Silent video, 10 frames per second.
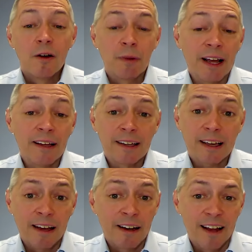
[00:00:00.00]
But I
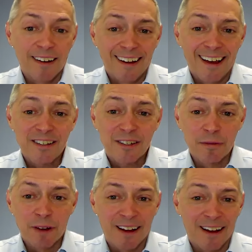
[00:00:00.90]
cannot
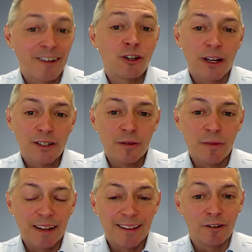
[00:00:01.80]

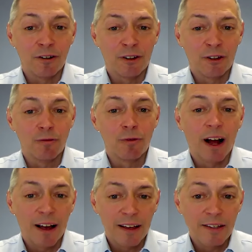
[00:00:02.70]
underestimate the
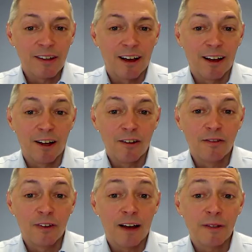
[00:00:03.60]
rise
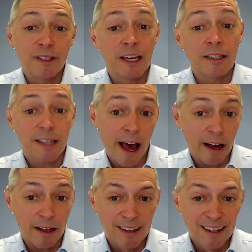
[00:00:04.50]
of, I'd say,
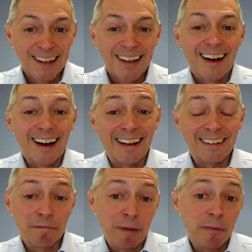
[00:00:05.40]
tech
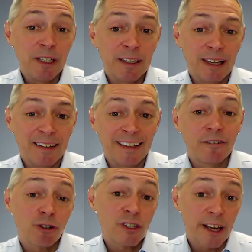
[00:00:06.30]
and maybe in the
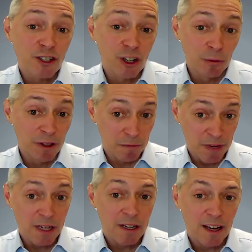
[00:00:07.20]
intersection with
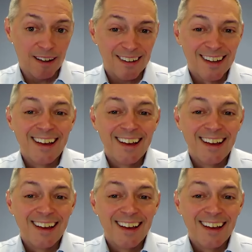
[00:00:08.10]
media.